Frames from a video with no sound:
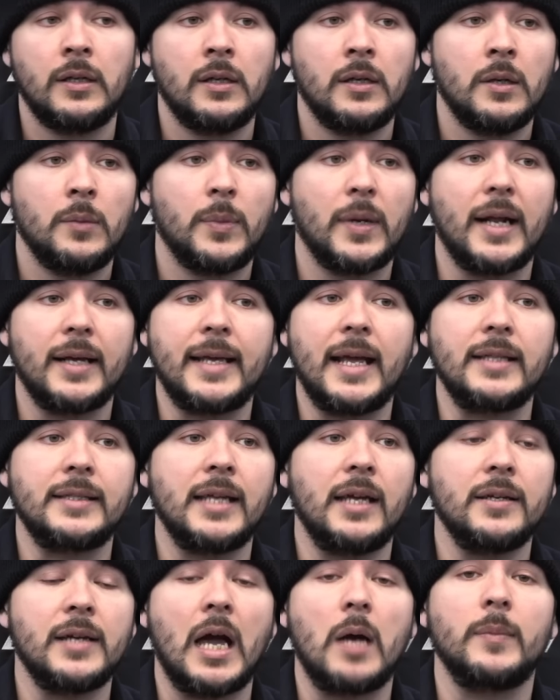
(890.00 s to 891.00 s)
but I can't tell
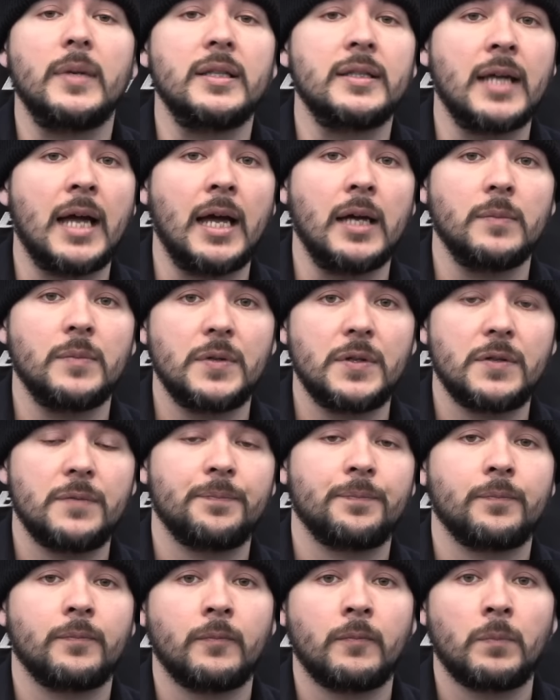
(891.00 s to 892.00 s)
you how many times
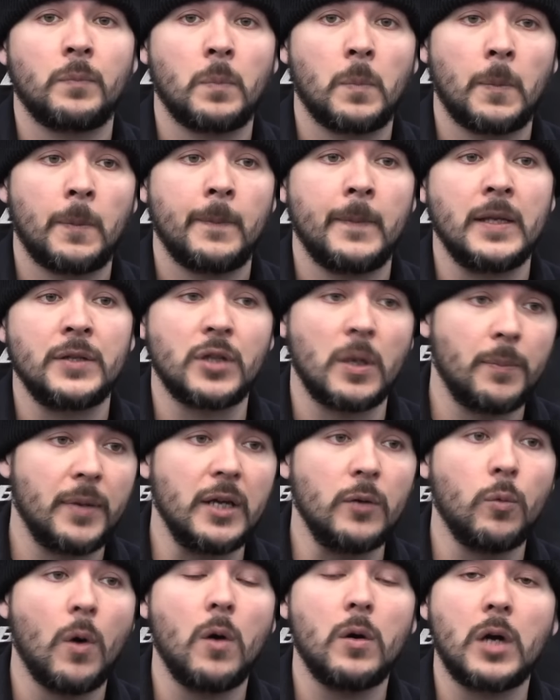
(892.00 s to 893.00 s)
somebody
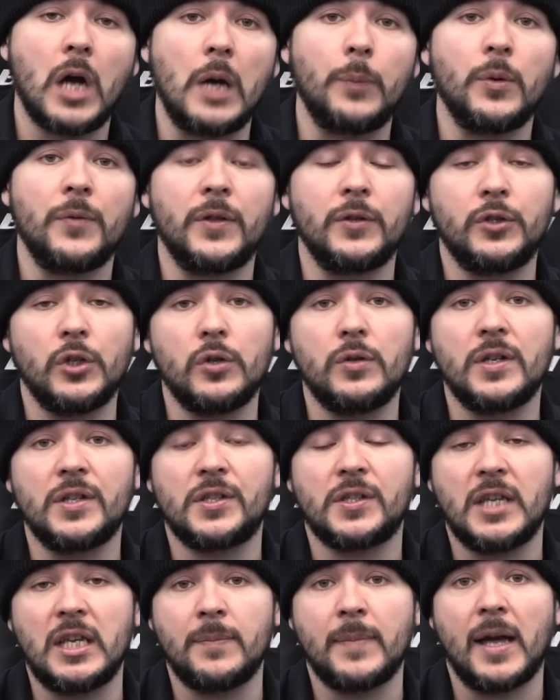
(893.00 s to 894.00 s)
woke up with a dude in a
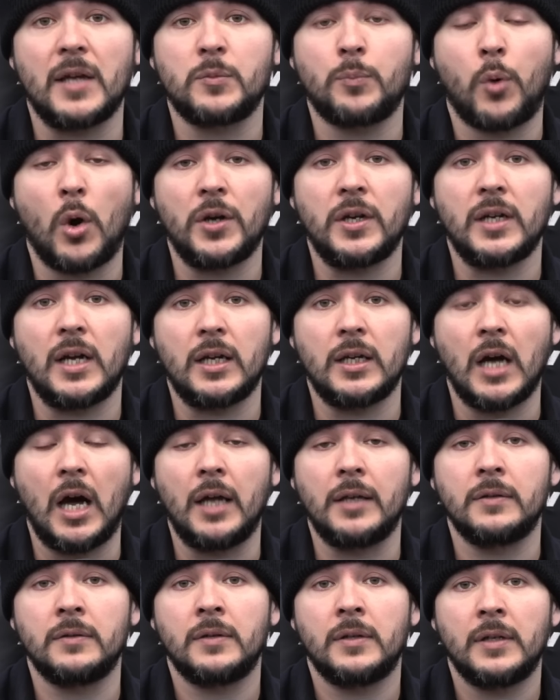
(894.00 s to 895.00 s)
ski mask pointing a
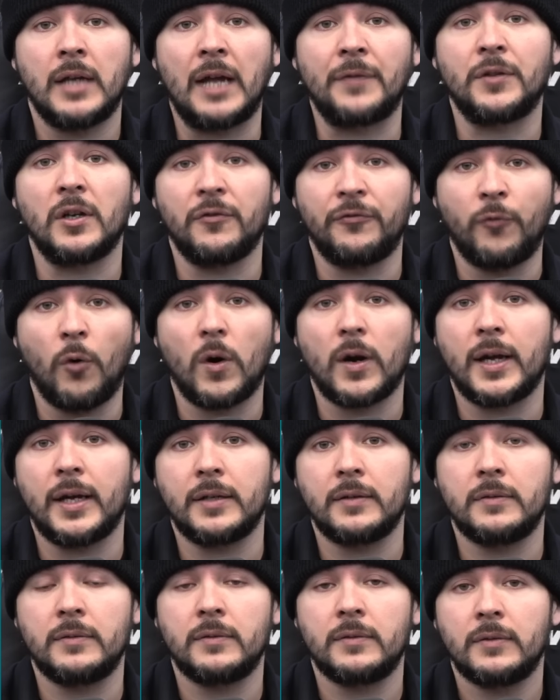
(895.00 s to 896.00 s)
gun at their
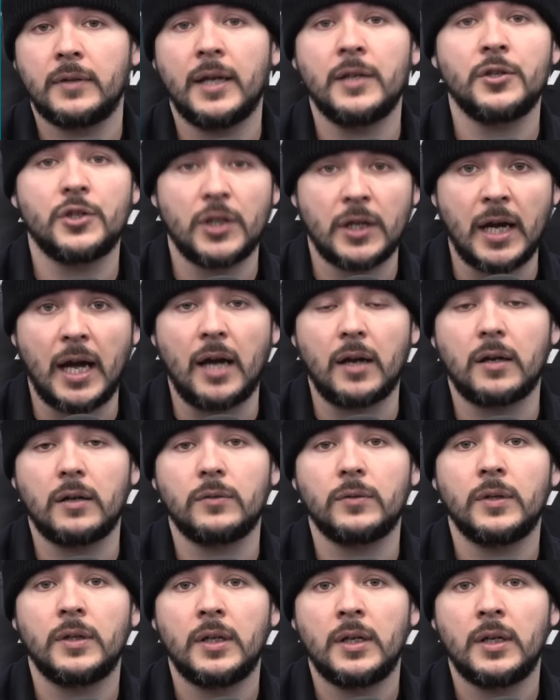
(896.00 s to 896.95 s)
forehead in Chicago,